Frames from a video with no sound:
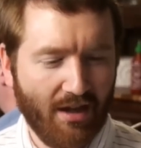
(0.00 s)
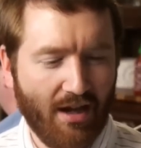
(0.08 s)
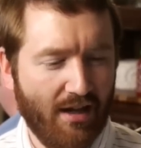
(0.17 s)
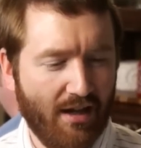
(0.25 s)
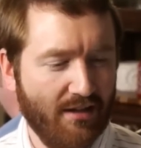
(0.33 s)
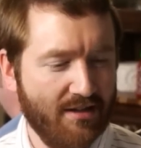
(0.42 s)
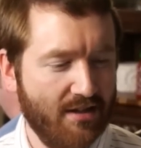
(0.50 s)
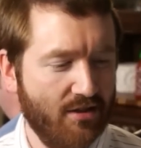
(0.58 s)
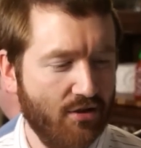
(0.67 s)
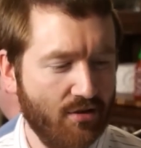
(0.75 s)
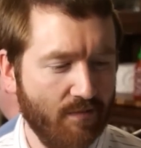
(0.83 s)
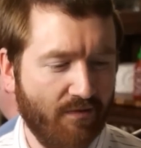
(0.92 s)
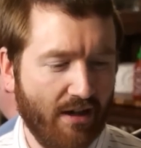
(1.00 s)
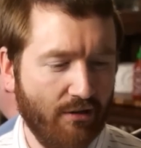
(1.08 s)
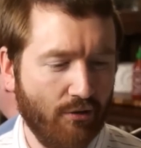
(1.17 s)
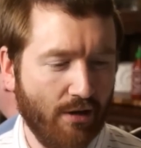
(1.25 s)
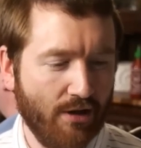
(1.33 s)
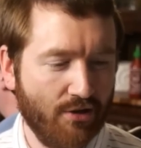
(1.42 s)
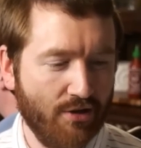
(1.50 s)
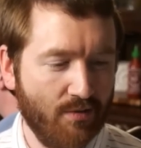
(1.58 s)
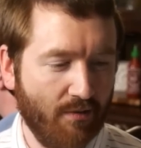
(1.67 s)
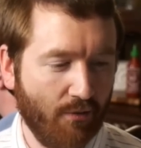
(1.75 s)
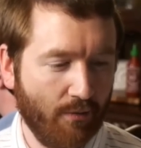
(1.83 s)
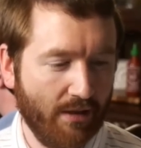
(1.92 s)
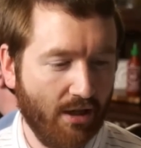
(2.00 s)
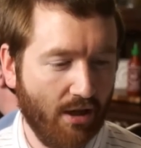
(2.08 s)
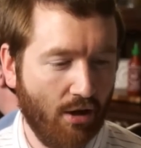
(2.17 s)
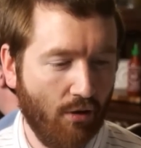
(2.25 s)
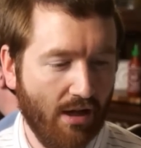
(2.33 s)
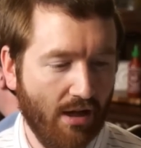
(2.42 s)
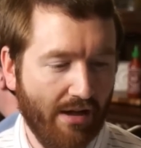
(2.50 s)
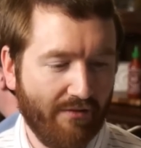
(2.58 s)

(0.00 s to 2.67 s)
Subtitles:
Let's do some final questions before we go.